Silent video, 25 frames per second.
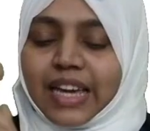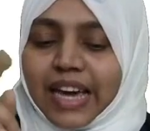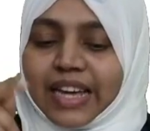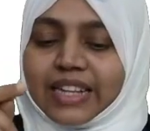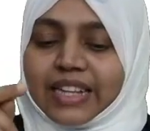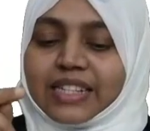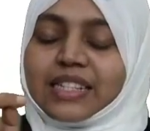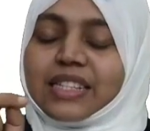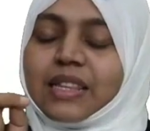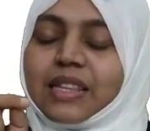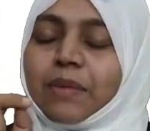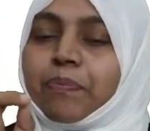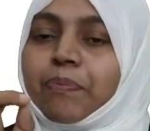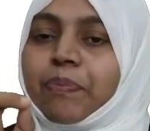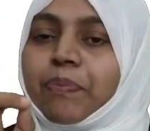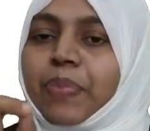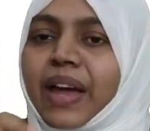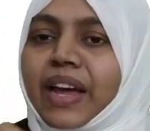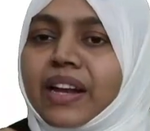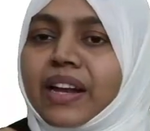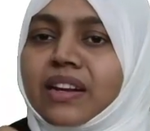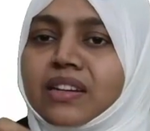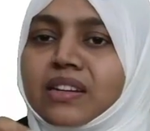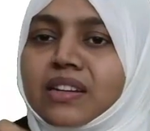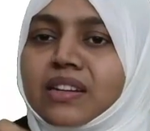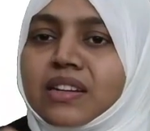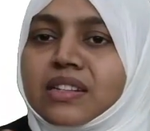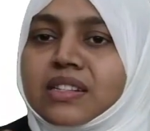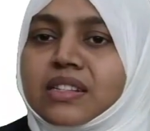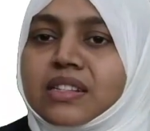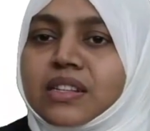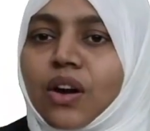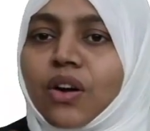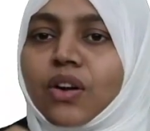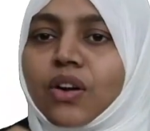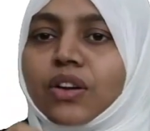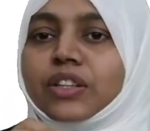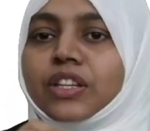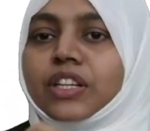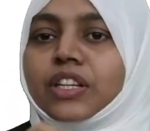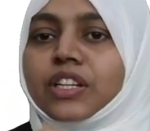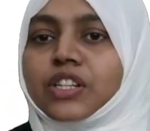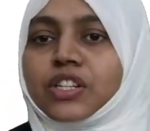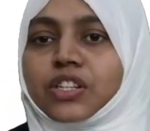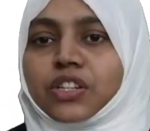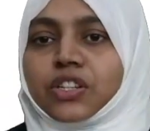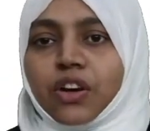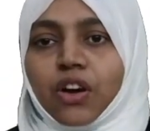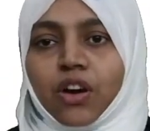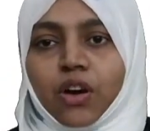Yes, the pen is on the
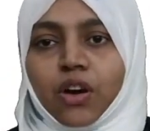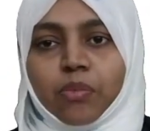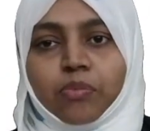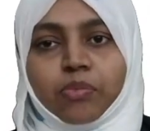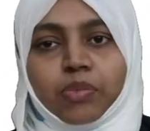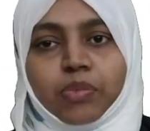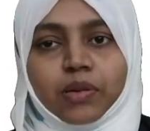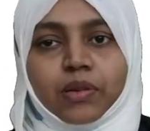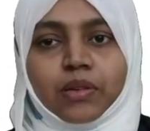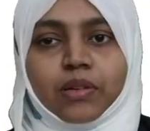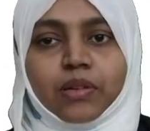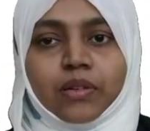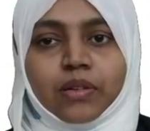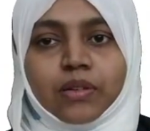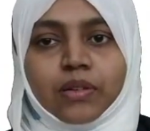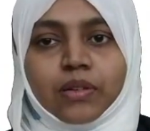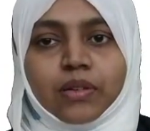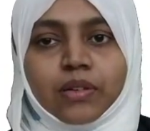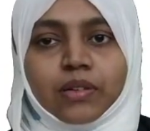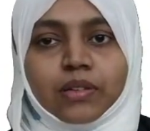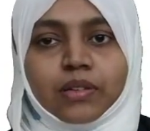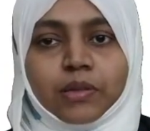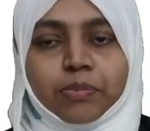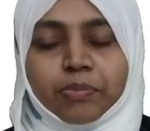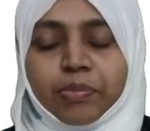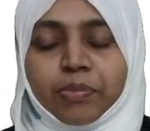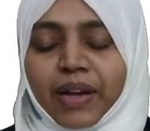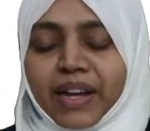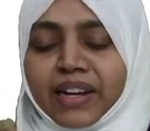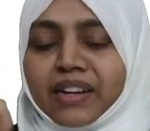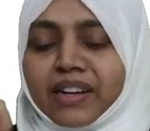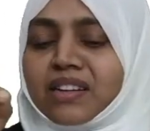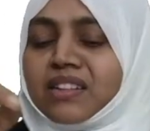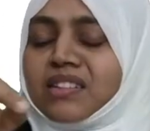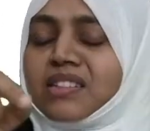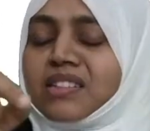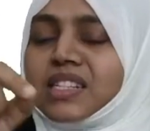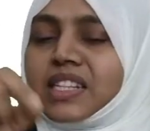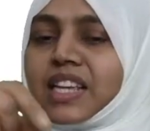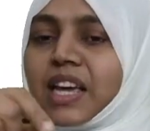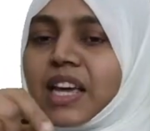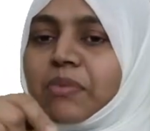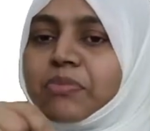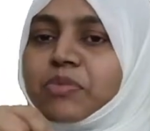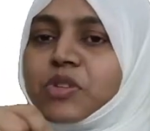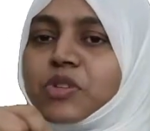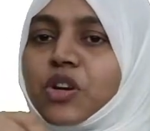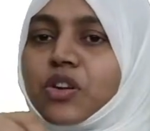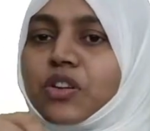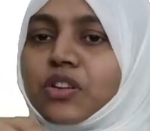top. The pen is
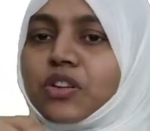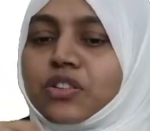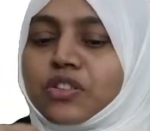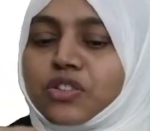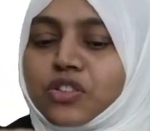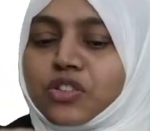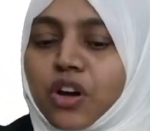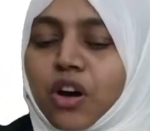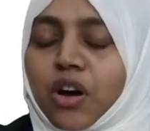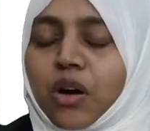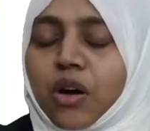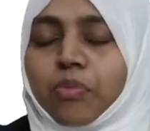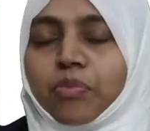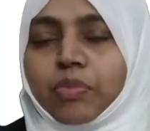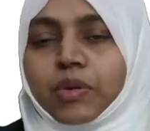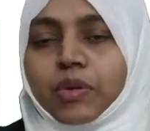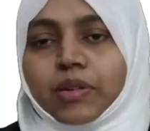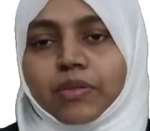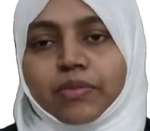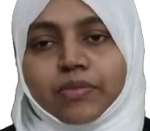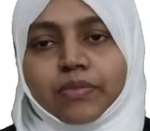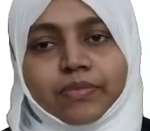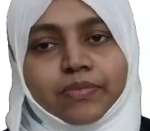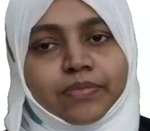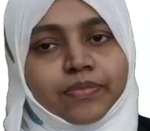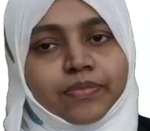kept on top.